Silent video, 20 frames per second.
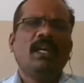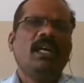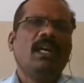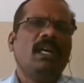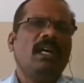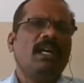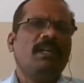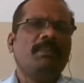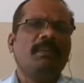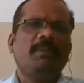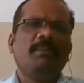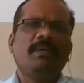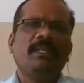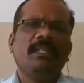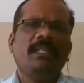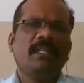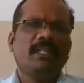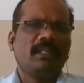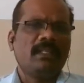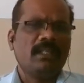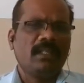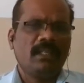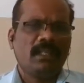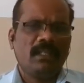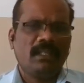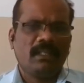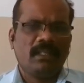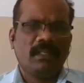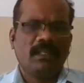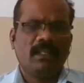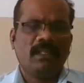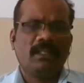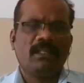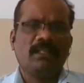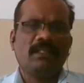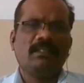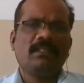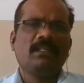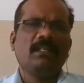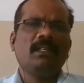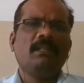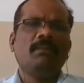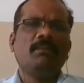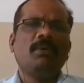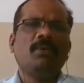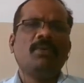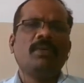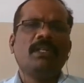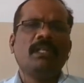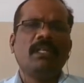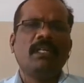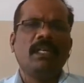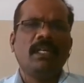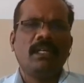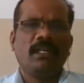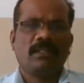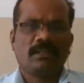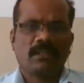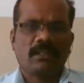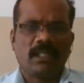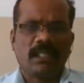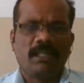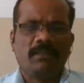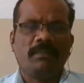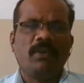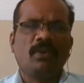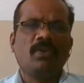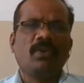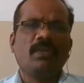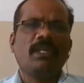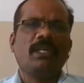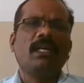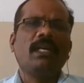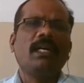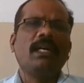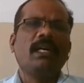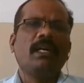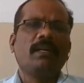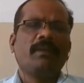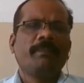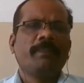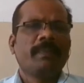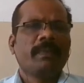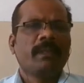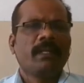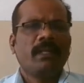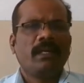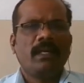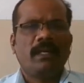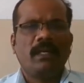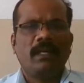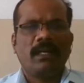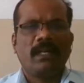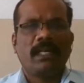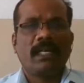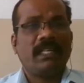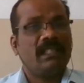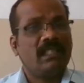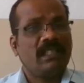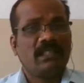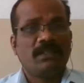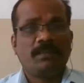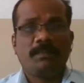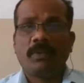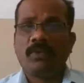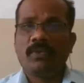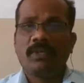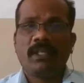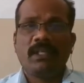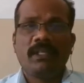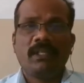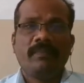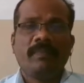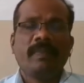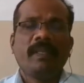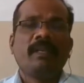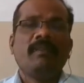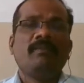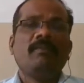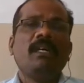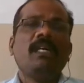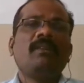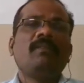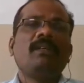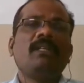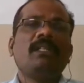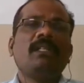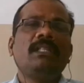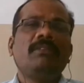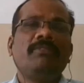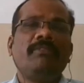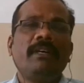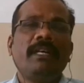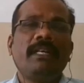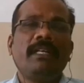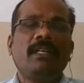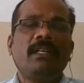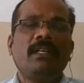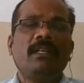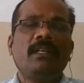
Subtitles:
It may be their regional boundary or state boundary or country's boundary, wherever they find